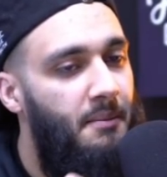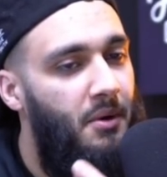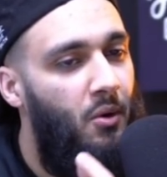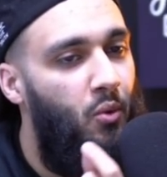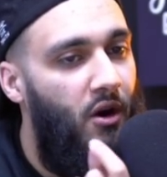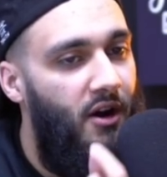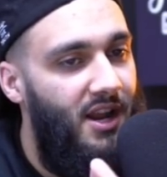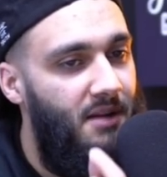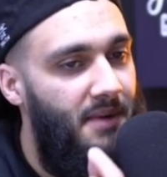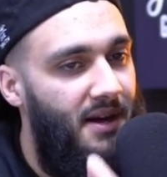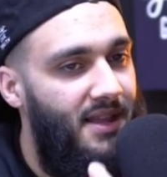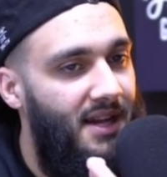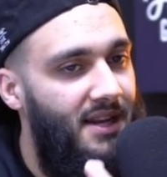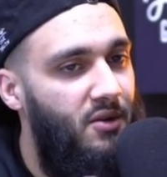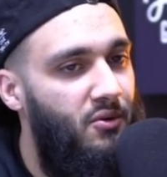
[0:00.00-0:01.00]
But worrying
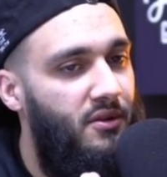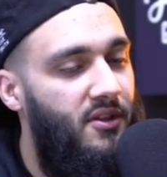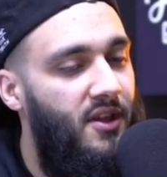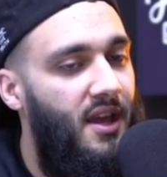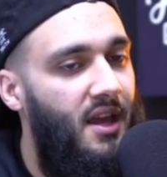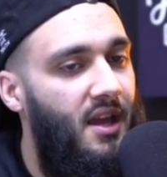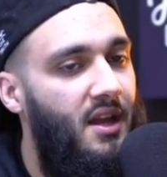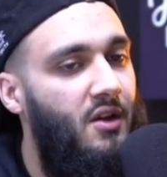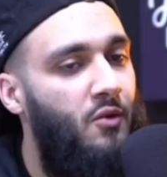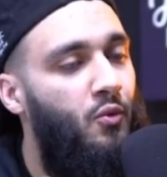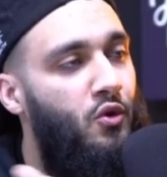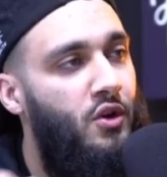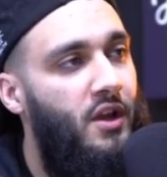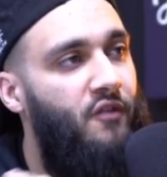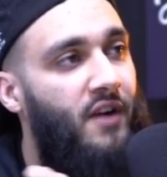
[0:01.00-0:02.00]
about that little thing
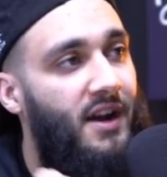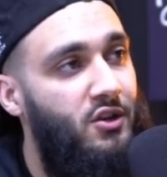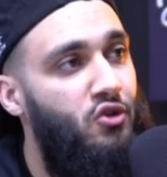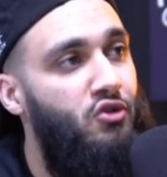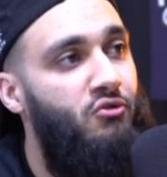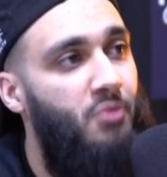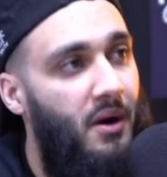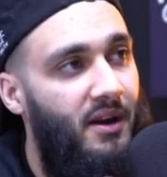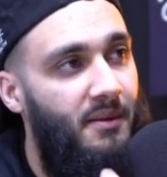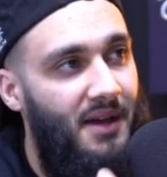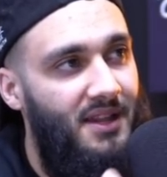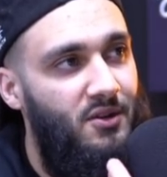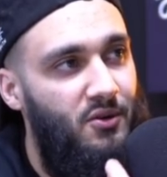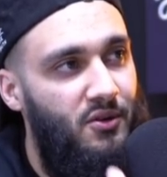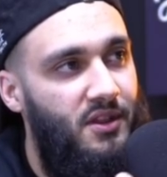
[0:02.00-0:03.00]
would, if I do worry
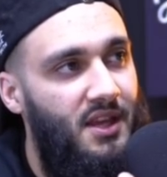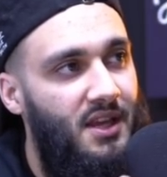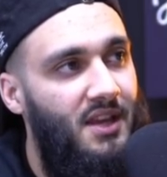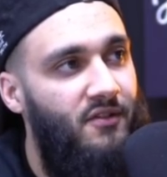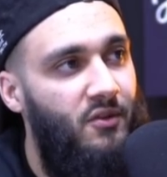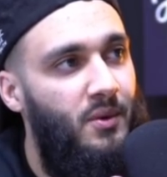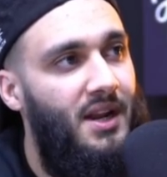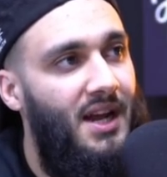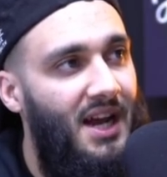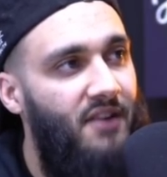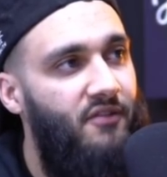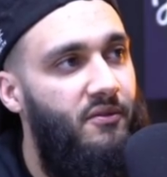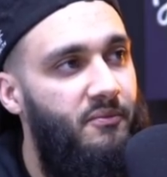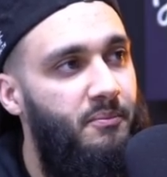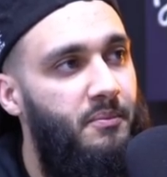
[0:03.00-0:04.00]
about the little thing, even when I
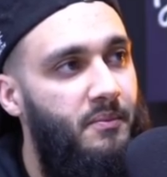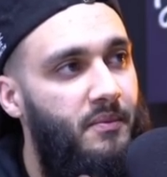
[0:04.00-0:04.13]
have